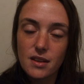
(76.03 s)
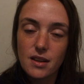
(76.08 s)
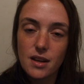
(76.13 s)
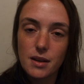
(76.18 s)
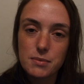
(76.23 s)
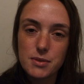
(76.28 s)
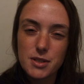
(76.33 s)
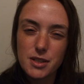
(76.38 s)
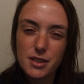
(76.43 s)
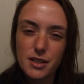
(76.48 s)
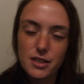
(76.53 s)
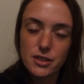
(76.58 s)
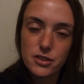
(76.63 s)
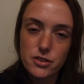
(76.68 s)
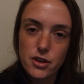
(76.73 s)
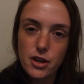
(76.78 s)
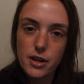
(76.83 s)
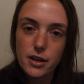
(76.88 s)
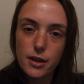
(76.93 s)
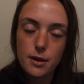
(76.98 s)
I'm still going to
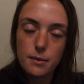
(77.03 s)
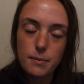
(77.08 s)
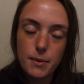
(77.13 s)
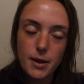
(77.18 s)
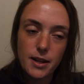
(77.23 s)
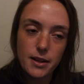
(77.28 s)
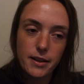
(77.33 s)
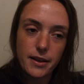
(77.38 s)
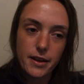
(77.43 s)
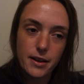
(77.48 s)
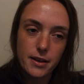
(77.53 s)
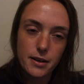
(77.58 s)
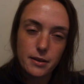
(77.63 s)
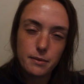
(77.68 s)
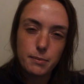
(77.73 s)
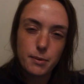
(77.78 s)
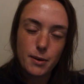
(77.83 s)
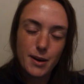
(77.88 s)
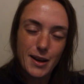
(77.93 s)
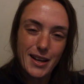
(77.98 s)
try to go to
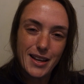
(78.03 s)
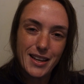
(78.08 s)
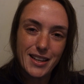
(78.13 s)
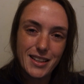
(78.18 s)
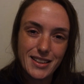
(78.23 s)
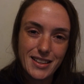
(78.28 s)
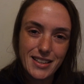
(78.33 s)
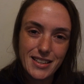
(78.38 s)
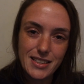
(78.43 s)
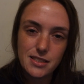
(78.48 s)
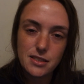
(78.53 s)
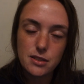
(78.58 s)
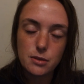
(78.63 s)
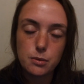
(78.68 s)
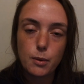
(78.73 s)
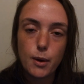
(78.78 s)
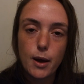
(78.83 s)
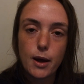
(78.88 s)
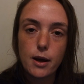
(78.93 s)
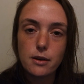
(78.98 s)
bed by at least
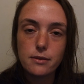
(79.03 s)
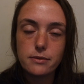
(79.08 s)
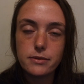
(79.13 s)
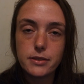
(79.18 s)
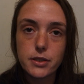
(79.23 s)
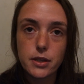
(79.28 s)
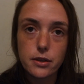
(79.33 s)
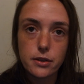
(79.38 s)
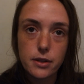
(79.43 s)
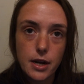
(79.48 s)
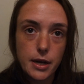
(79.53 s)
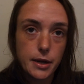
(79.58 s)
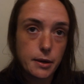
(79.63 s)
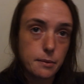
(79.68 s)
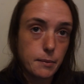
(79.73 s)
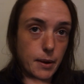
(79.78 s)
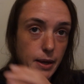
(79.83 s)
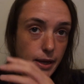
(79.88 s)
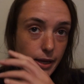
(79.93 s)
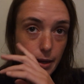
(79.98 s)
12 so that I
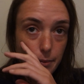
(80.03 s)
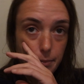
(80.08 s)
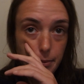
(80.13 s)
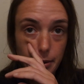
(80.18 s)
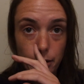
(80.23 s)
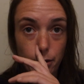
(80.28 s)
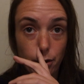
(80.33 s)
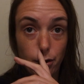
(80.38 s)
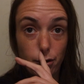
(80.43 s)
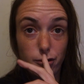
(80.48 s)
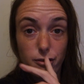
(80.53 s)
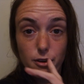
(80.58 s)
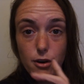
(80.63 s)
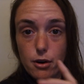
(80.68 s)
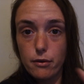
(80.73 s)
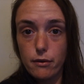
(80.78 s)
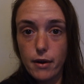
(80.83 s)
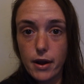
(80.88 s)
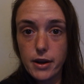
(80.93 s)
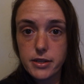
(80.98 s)
can wake up and go for
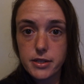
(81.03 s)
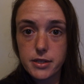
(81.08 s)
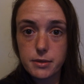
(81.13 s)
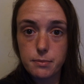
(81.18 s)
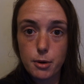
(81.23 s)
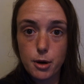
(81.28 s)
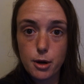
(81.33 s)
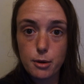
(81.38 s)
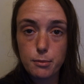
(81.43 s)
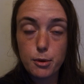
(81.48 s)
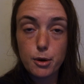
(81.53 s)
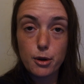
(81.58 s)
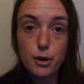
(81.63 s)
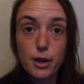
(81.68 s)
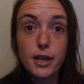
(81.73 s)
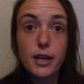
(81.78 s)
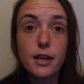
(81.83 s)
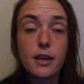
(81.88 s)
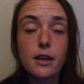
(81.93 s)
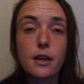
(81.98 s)
a run tomorrow
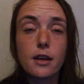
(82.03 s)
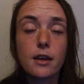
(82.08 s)
morning.